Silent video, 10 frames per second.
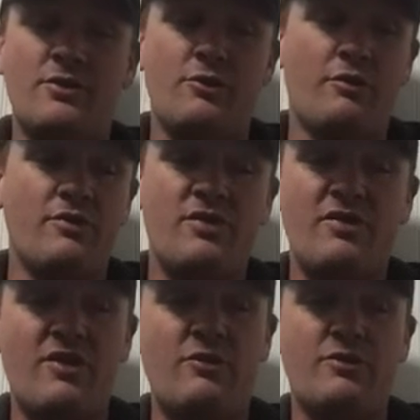The only
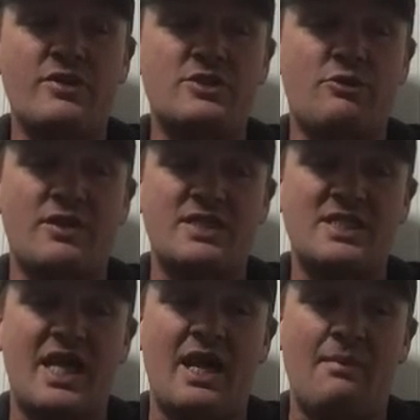thing that you could sort of
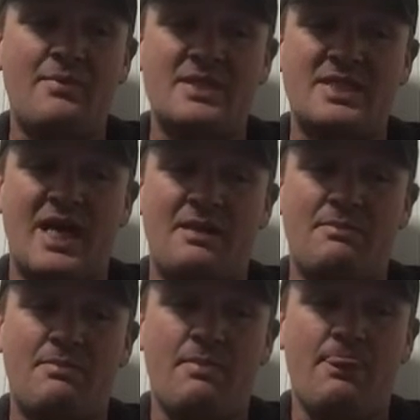set up is
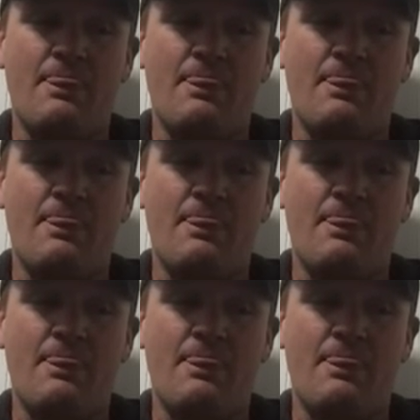that